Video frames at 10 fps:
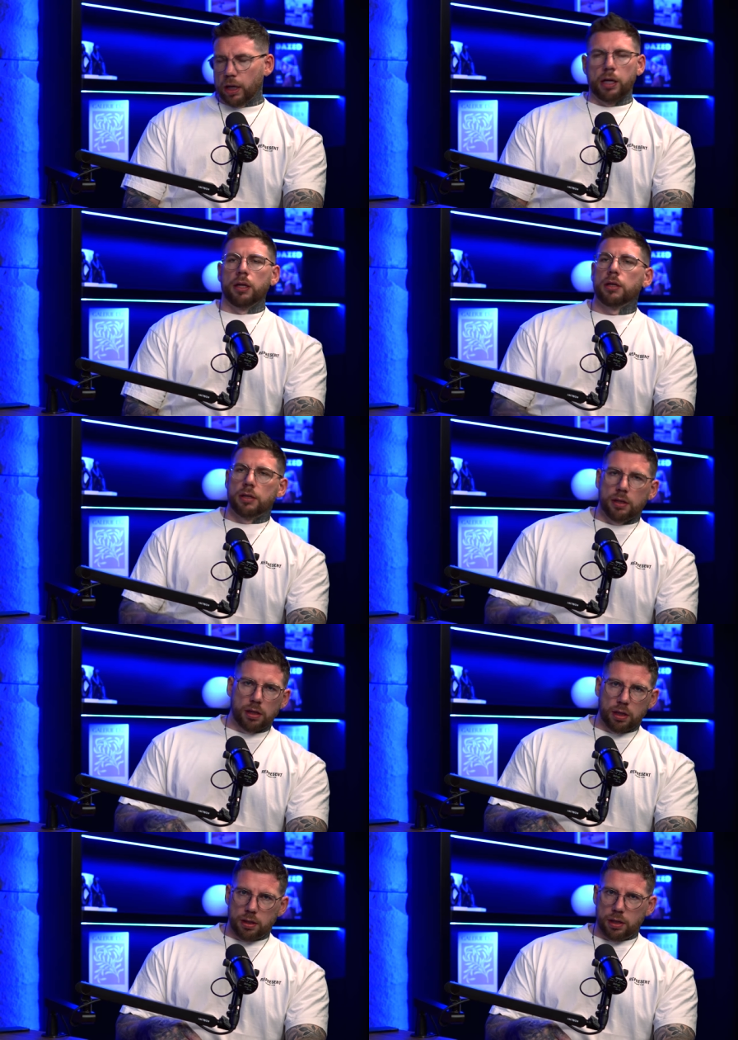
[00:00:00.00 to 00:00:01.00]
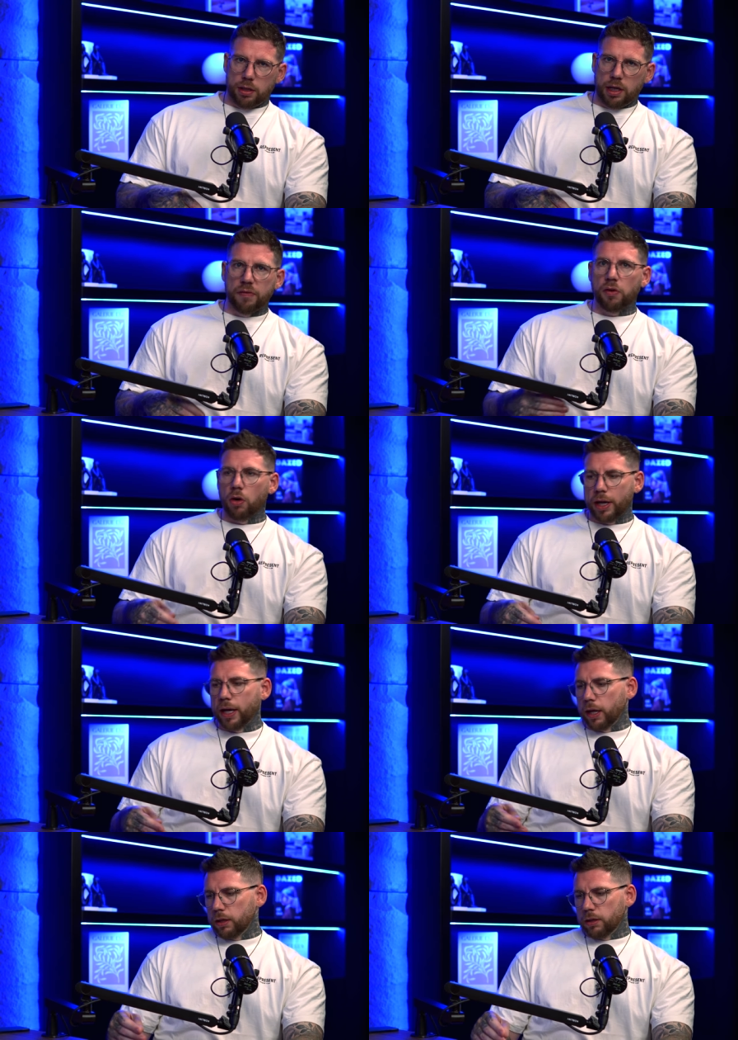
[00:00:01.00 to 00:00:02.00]
and if you're
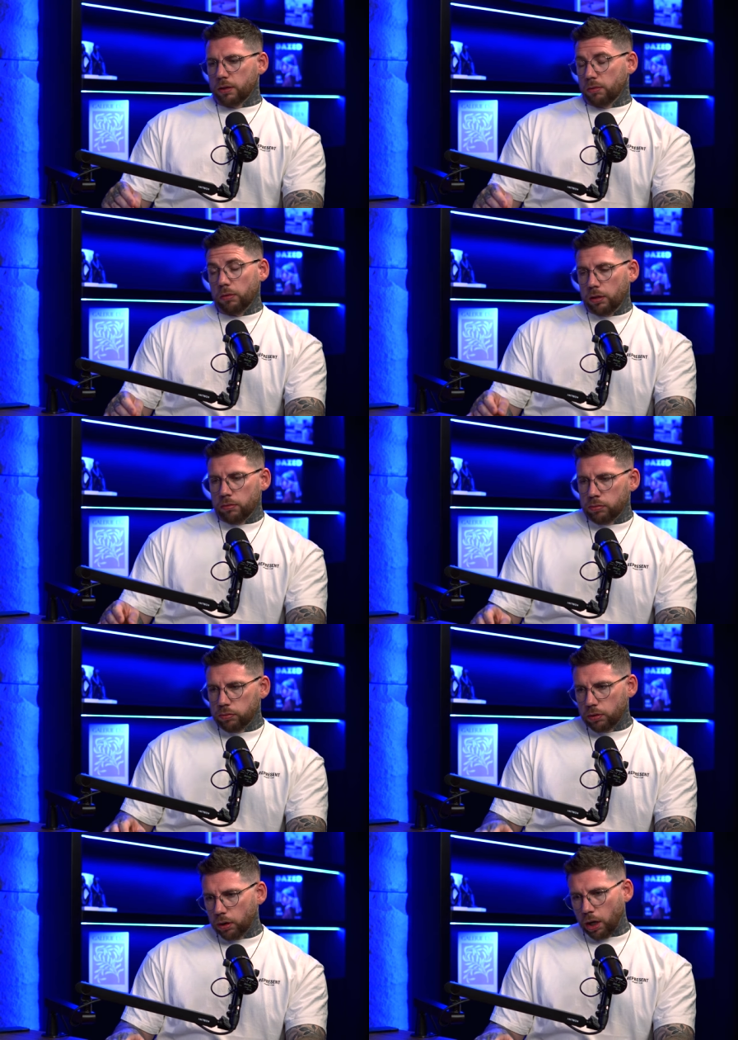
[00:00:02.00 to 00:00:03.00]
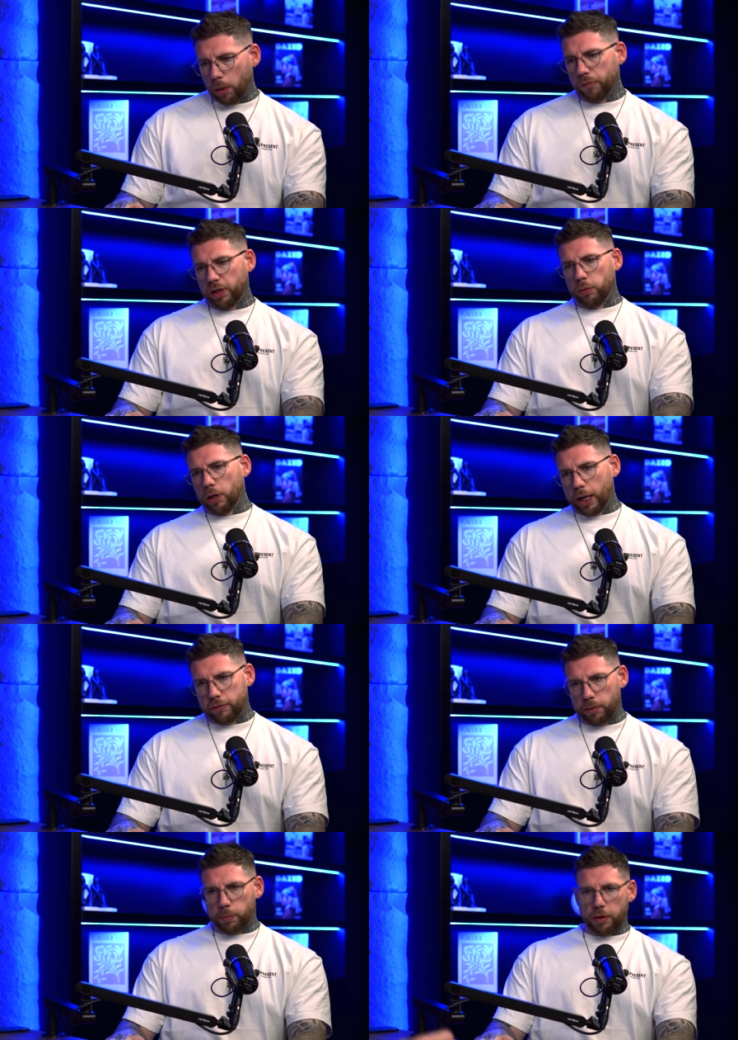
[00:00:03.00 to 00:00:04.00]
here, hopefully you would like
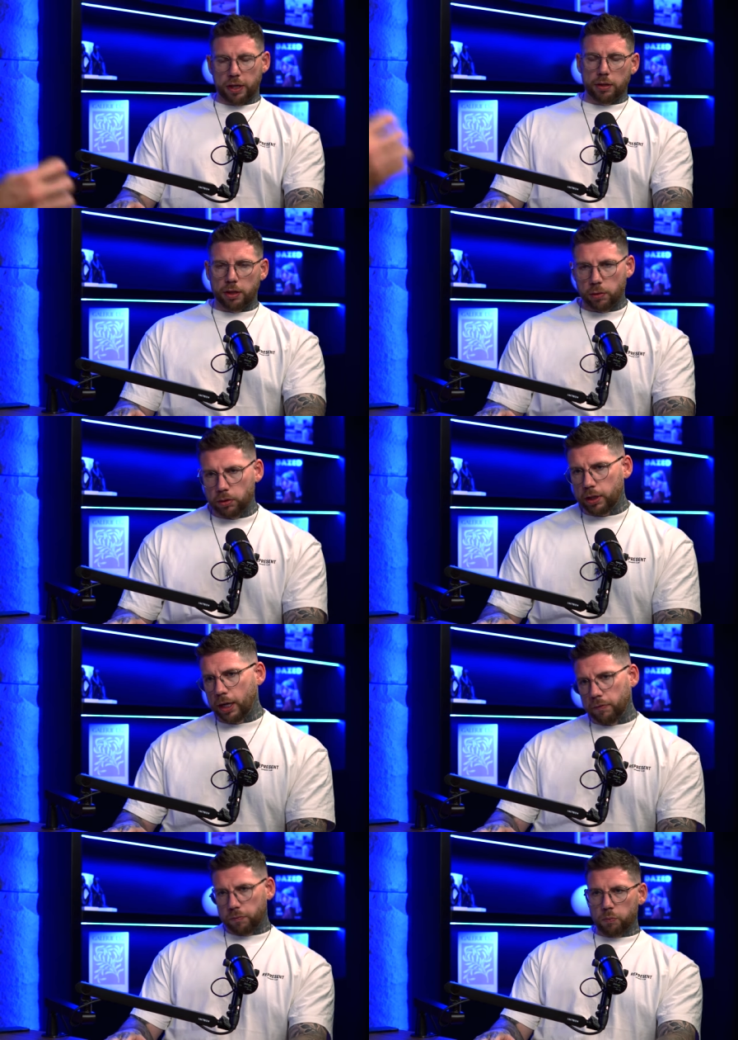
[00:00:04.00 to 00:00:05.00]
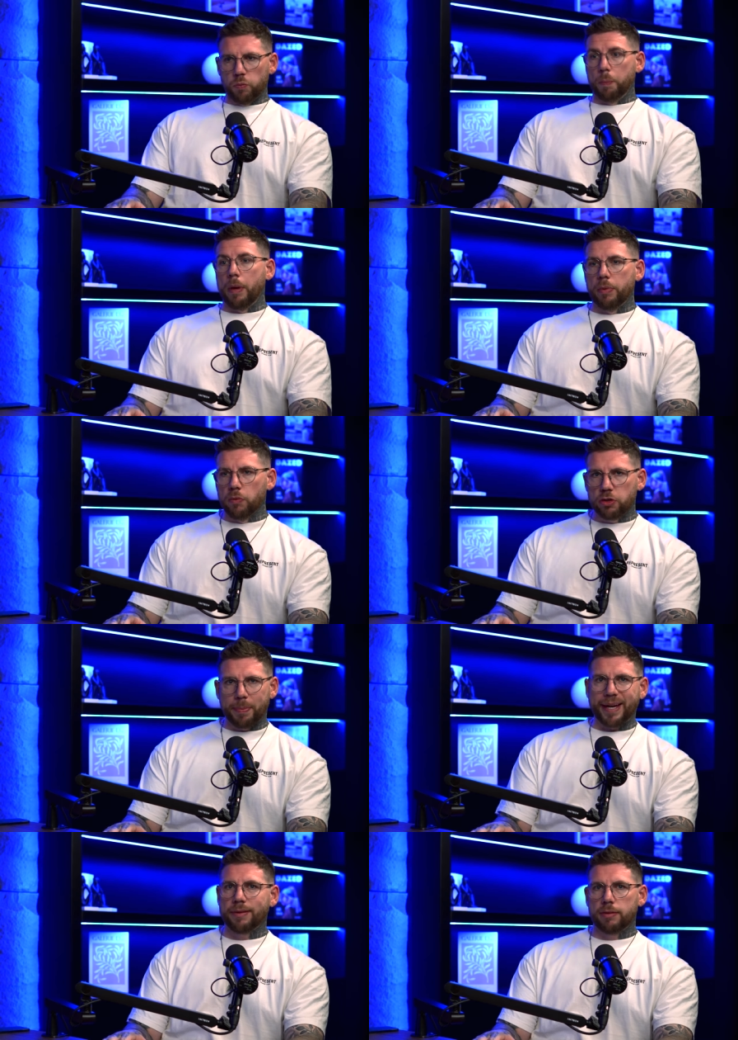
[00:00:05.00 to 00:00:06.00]
to to think that you would kind of maybe
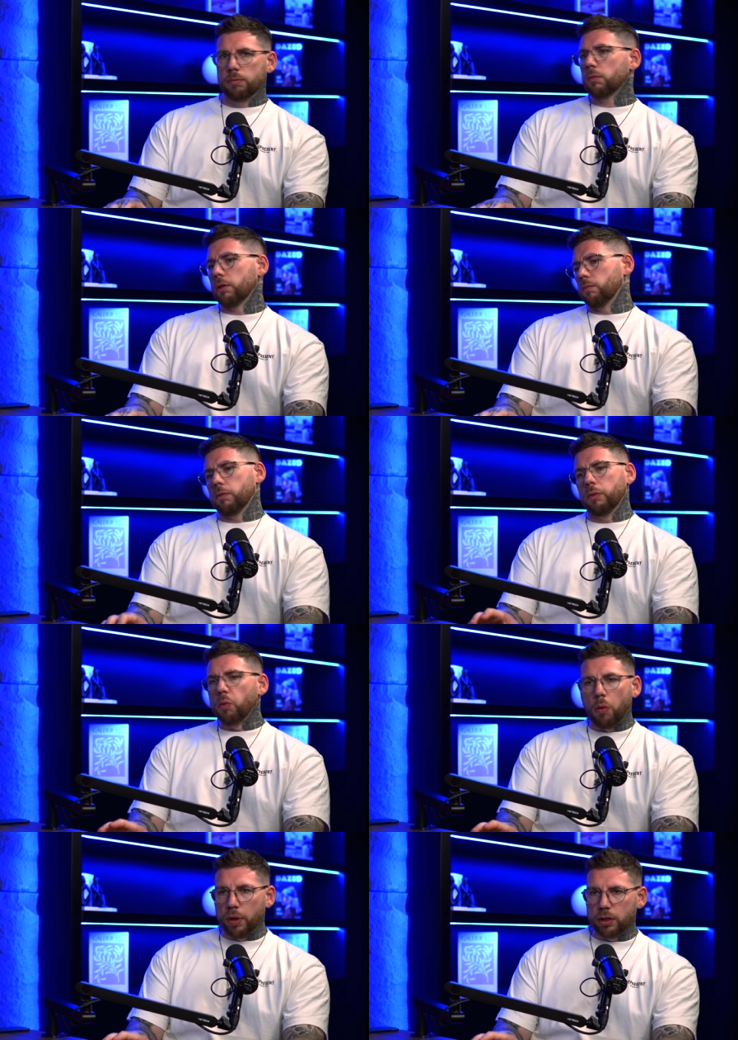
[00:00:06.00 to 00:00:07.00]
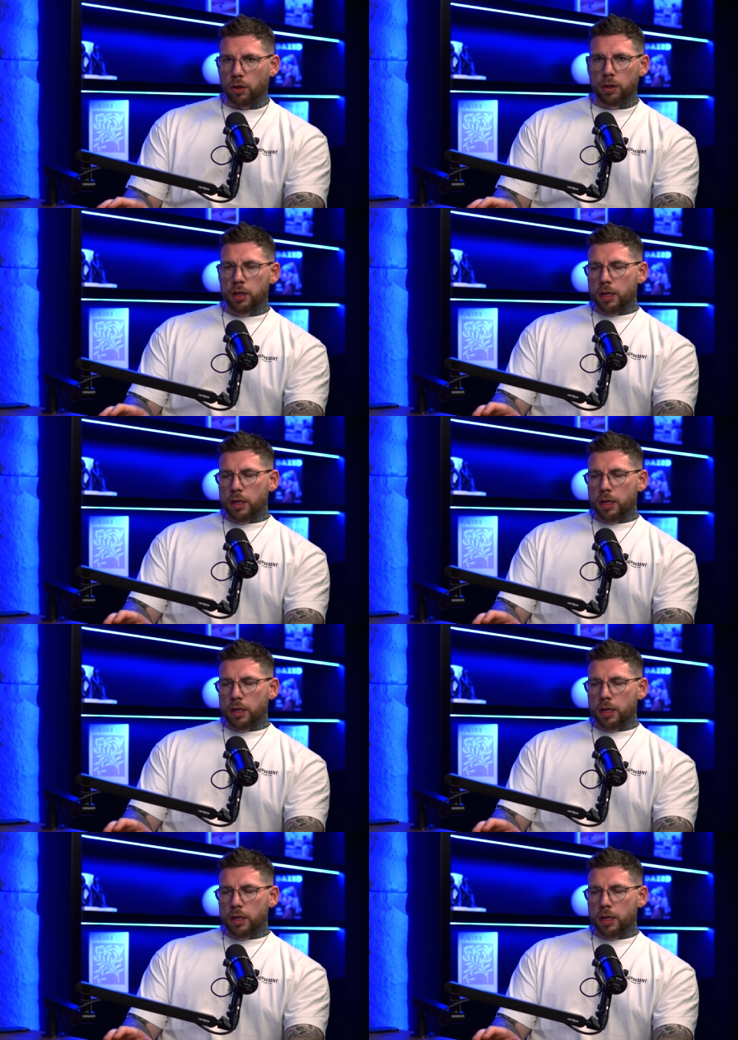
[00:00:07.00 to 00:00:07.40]
respect what we've done.